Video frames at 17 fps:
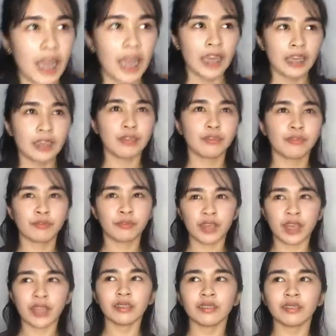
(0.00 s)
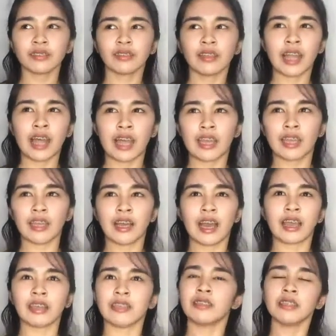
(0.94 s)
I felt like
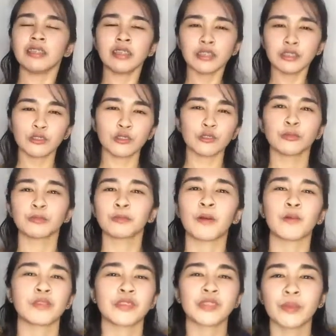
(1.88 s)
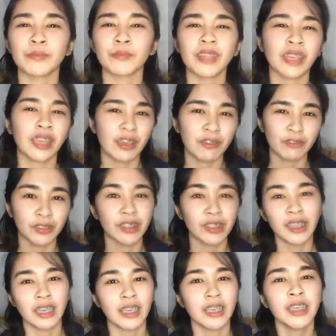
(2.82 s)
I need to post something
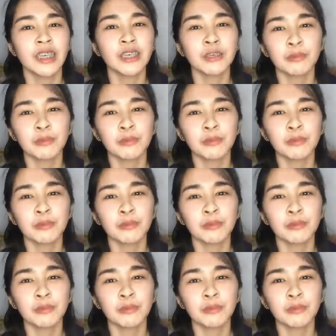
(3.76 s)
every day